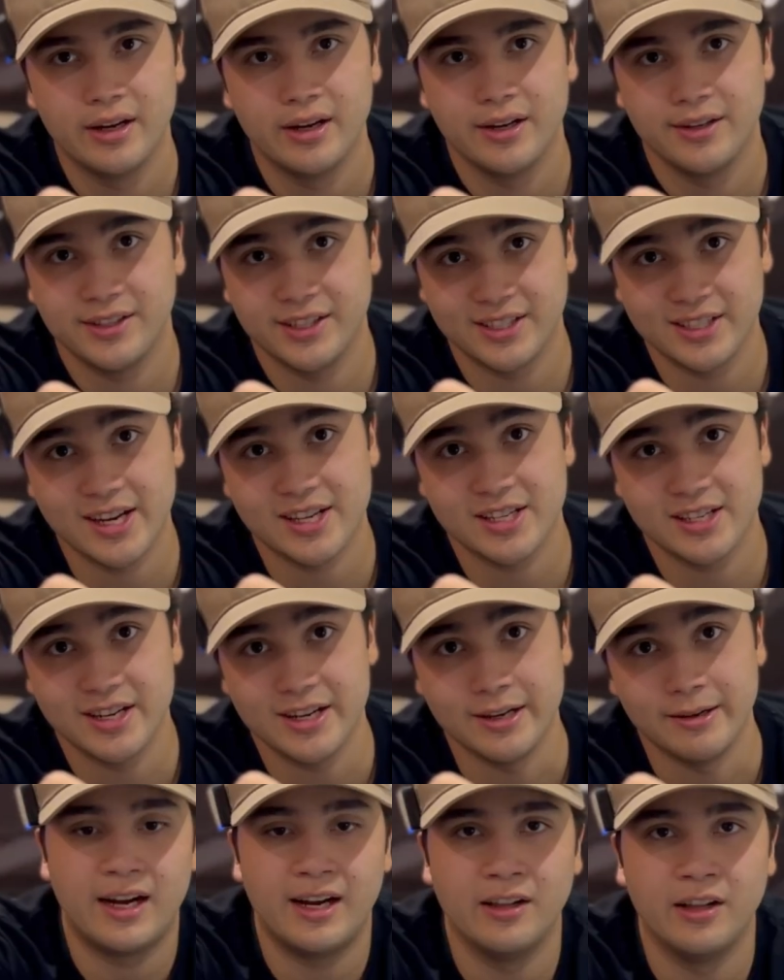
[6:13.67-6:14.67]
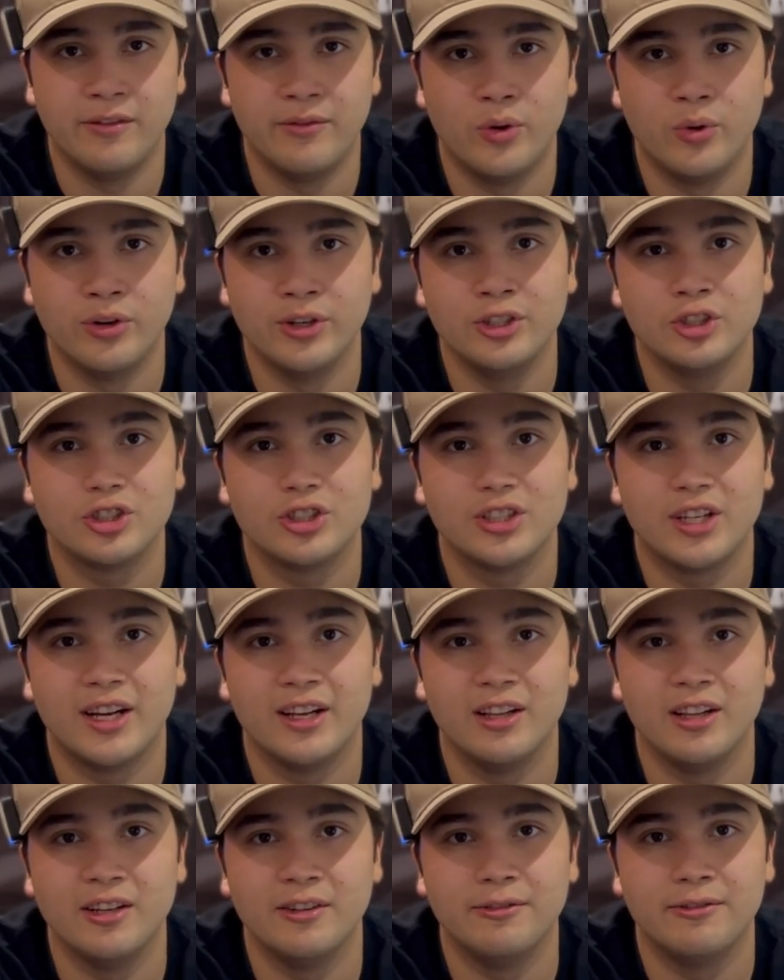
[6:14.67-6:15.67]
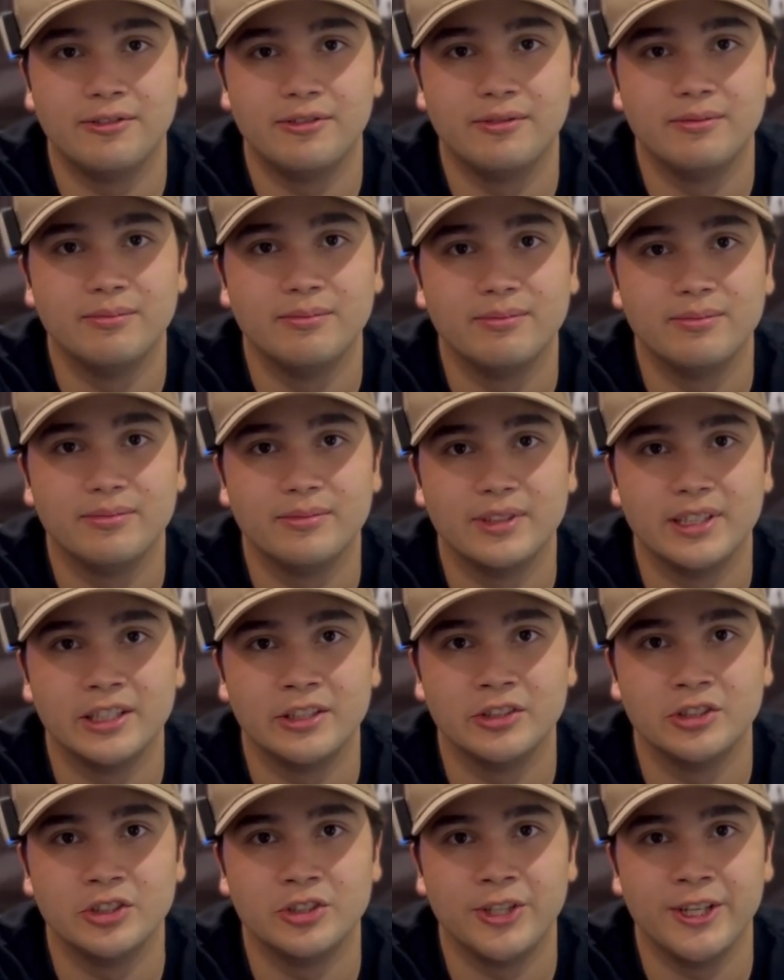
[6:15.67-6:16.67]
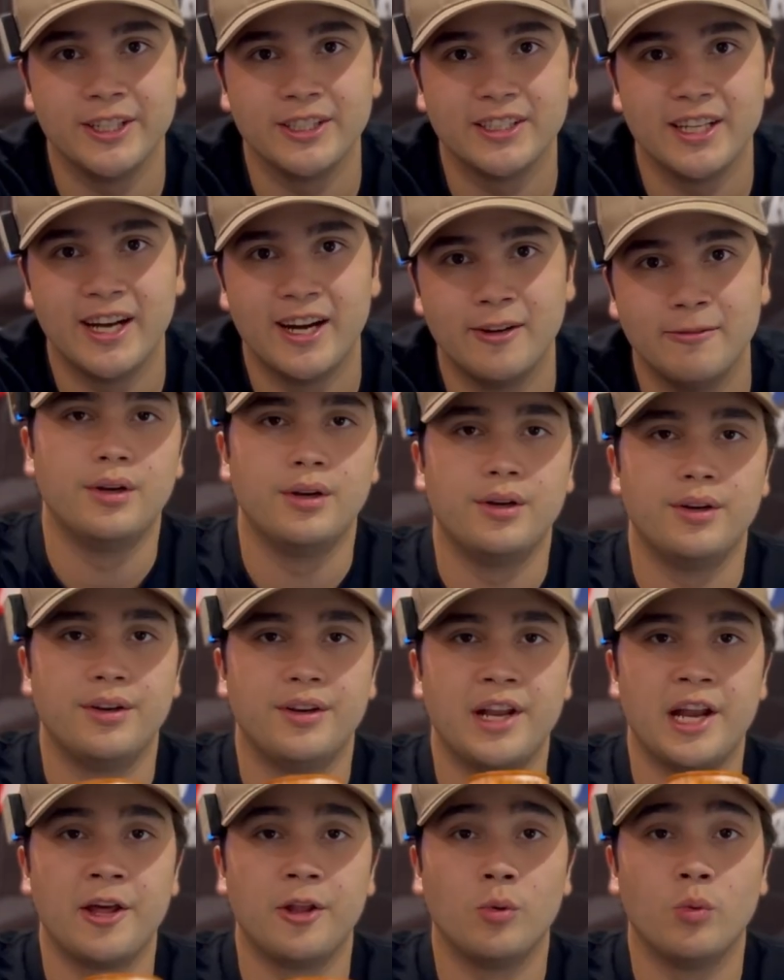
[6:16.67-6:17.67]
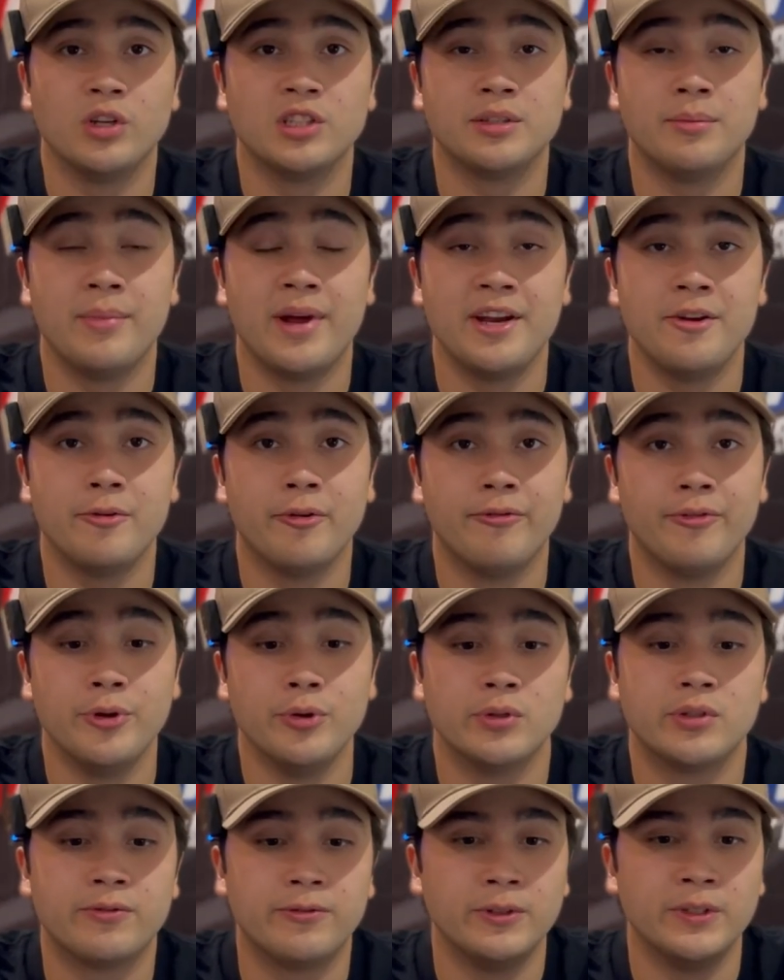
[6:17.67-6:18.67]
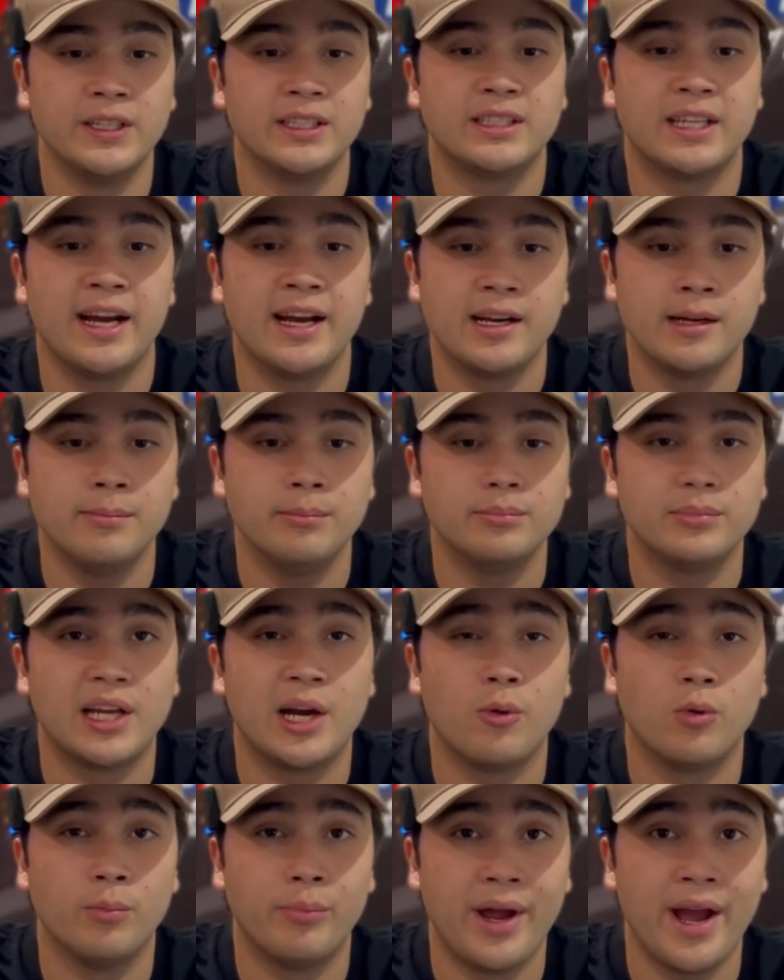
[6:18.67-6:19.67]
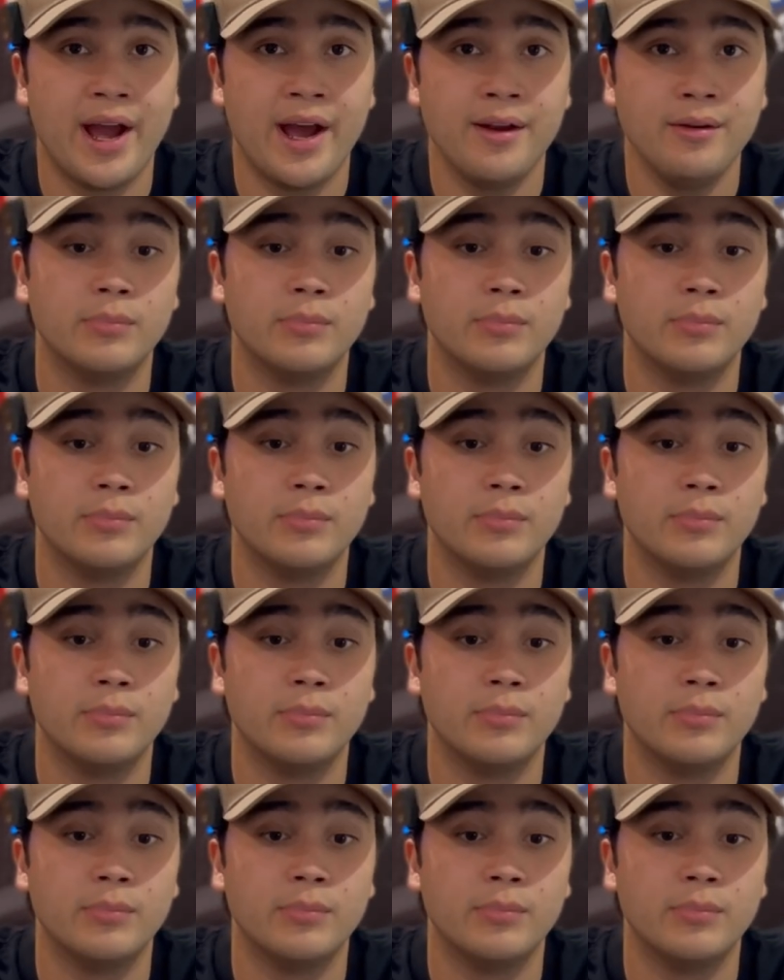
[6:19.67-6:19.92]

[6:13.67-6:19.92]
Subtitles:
necessity. I love orange. I love energy drinks now. Now there wasn't many reviews for this item that were bad,